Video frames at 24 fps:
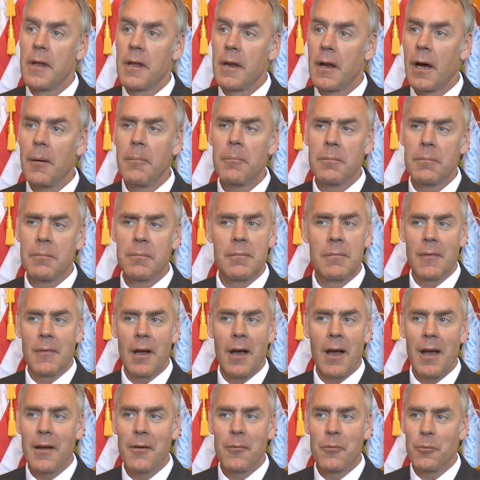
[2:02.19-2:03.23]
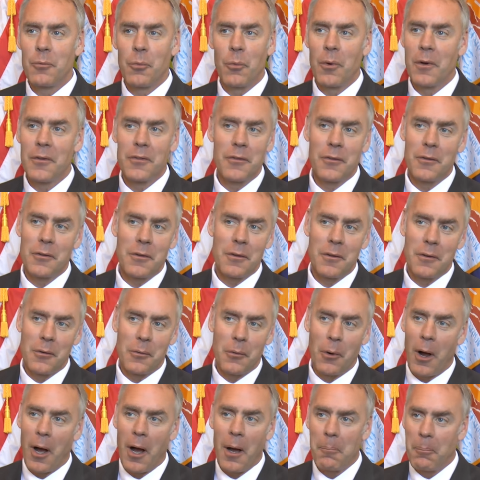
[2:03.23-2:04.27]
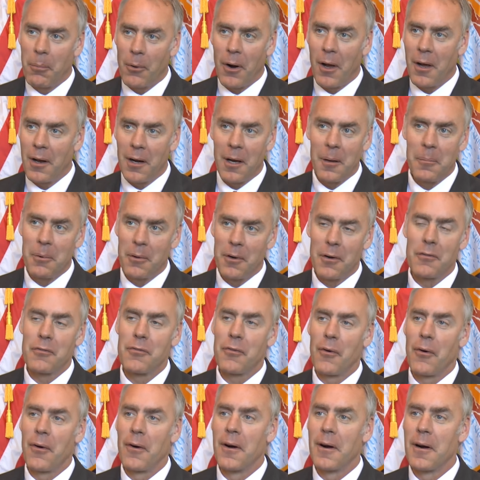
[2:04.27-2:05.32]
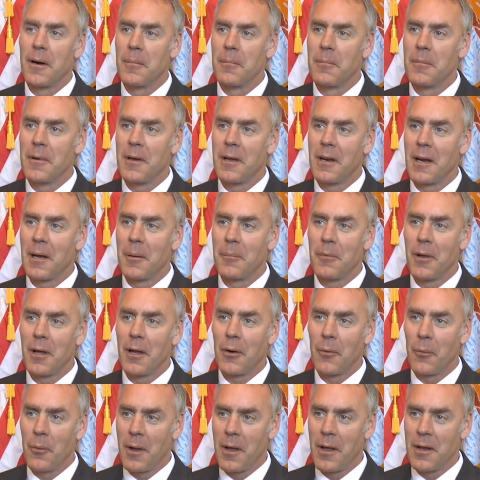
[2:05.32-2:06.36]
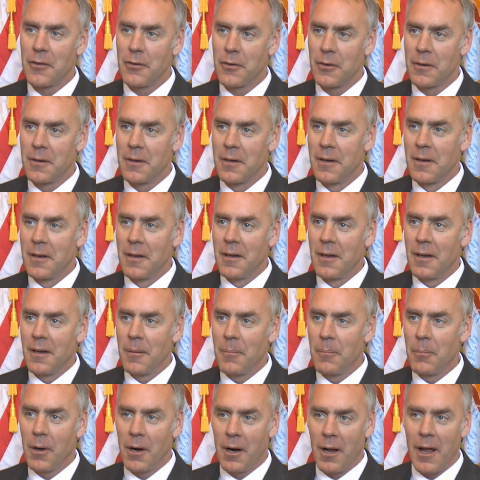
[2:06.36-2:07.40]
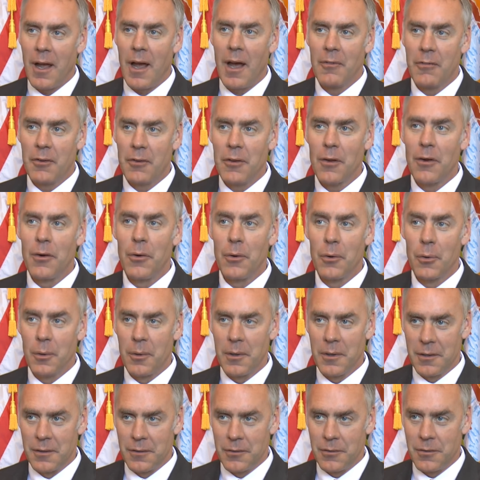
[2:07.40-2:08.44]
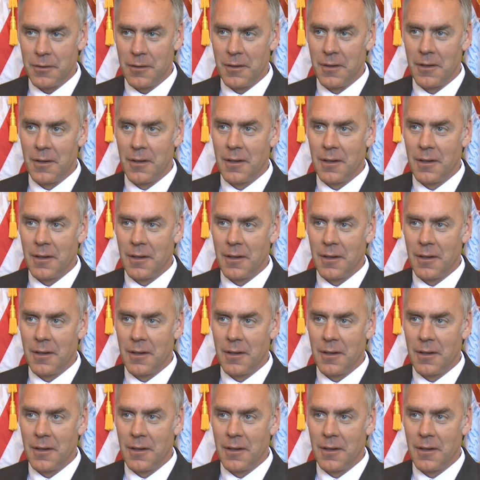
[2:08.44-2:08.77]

and I wasn't brought up on a farm, and I'm not a rancher, but I have to know who is.